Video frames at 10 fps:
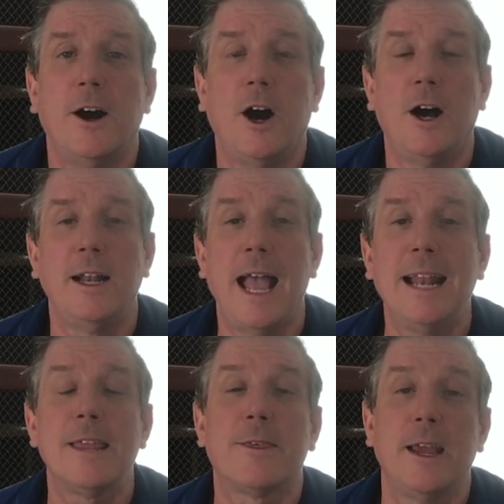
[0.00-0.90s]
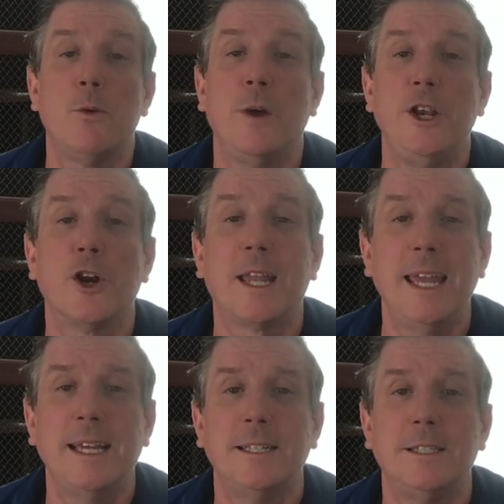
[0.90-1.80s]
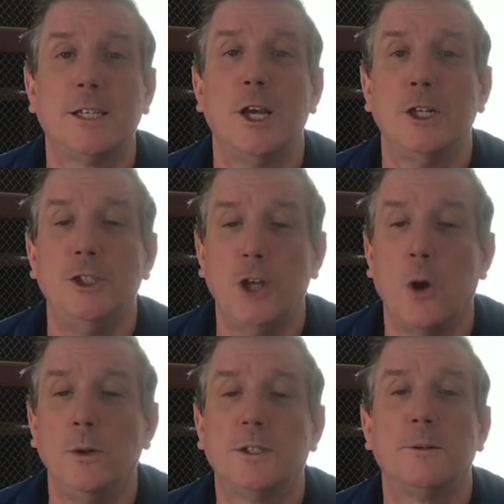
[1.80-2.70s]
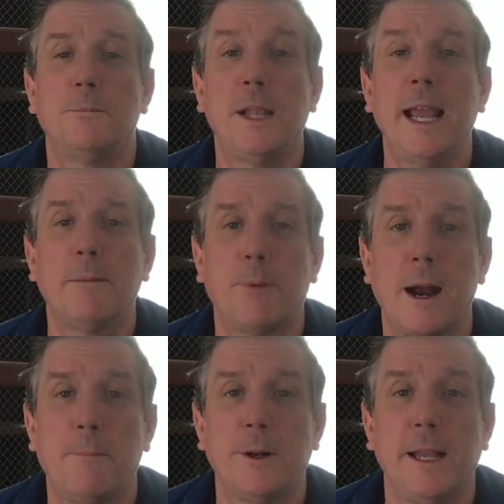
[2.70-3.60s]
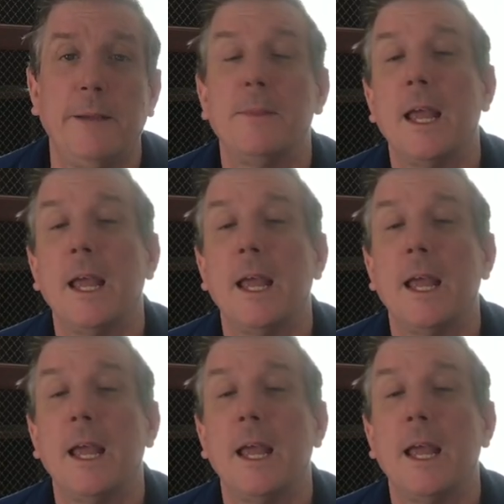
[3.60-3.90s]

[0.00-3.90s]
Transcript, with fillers: on anything when your kids don't plan properly.